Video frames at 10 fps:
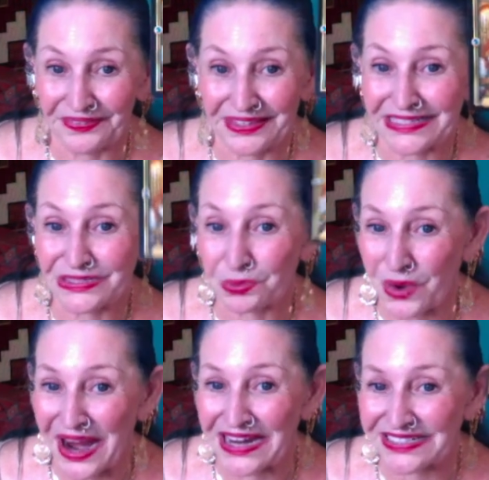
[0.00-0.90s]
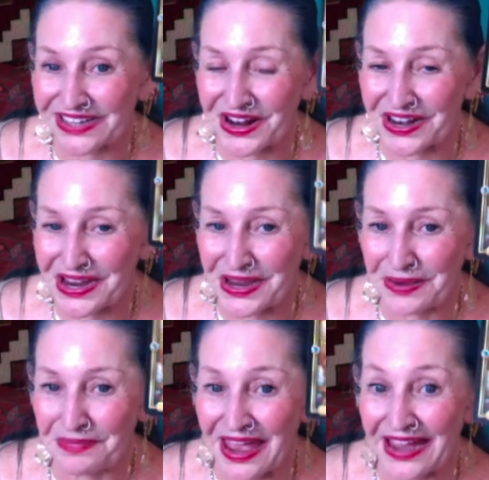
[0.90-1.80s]
This weighs on
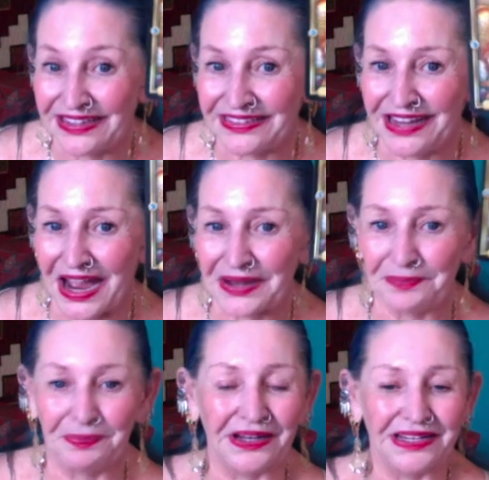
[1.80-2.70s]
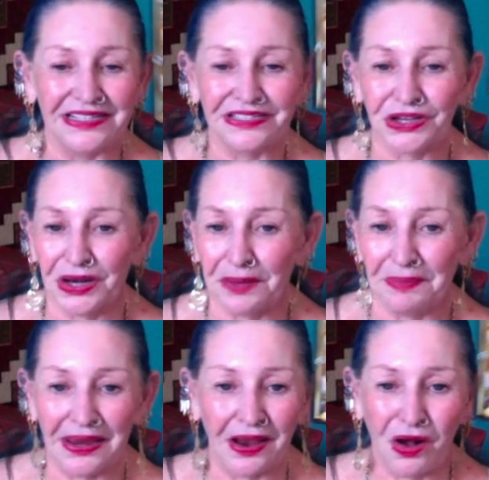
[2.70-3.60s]
him at night, but he's going to
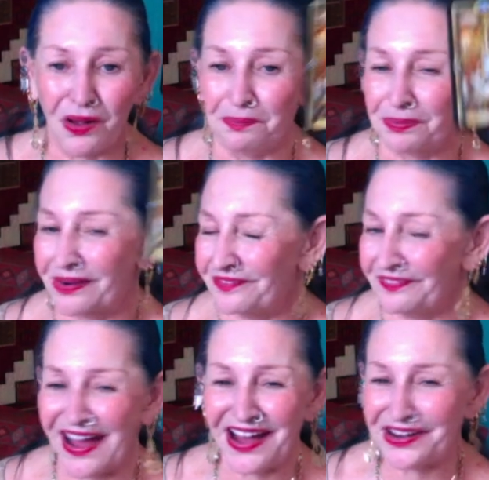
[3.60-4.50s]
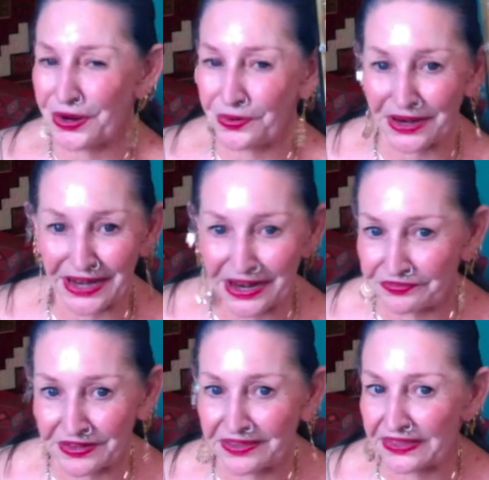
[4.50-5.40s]
be all bravado and
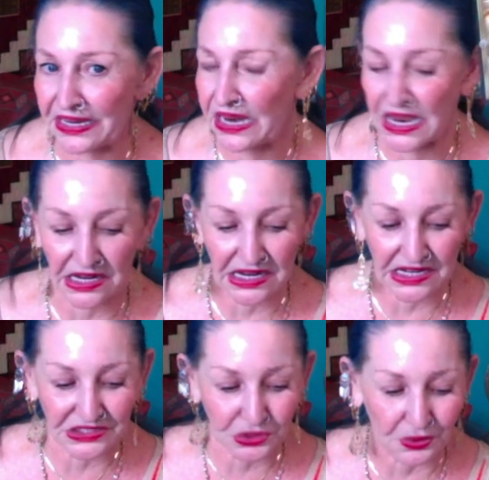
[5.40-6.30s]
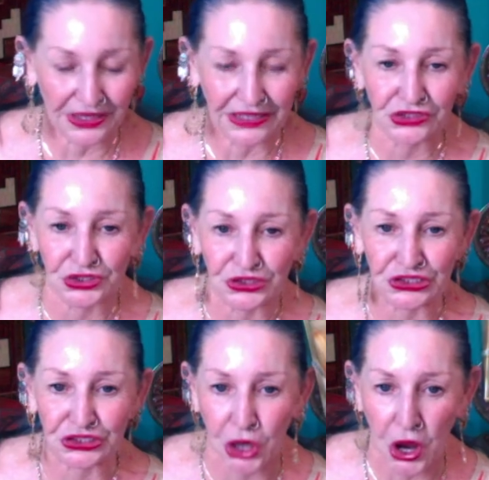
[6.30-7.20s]
everything, and he's going to
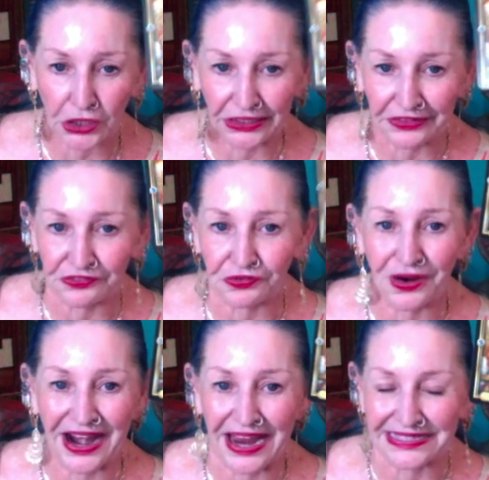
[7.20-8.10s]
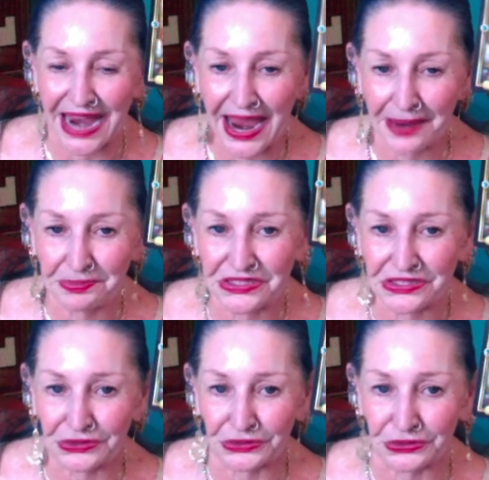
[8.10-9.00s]
stall it for as
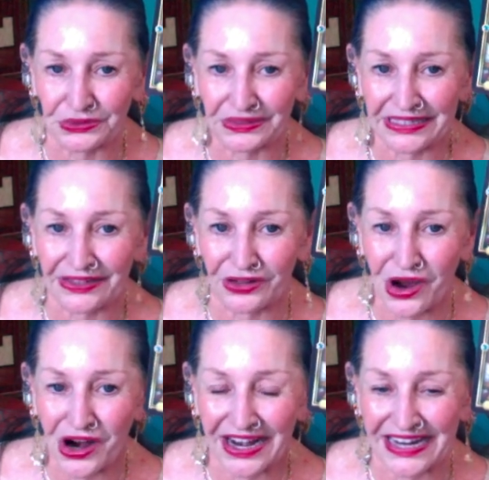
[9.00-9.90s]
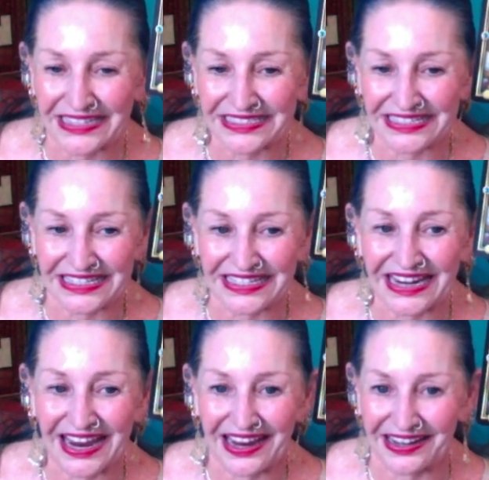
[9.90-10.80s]
absolutely long as he
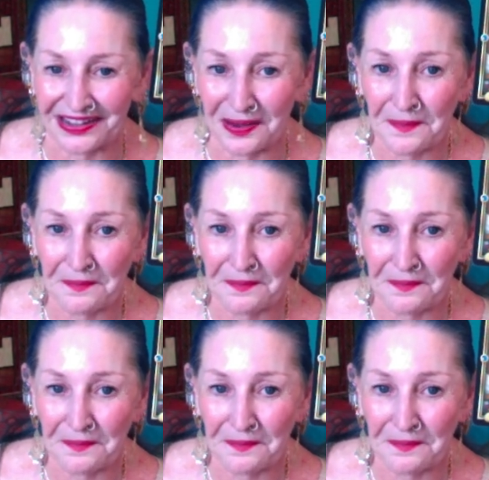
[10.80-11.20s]
can.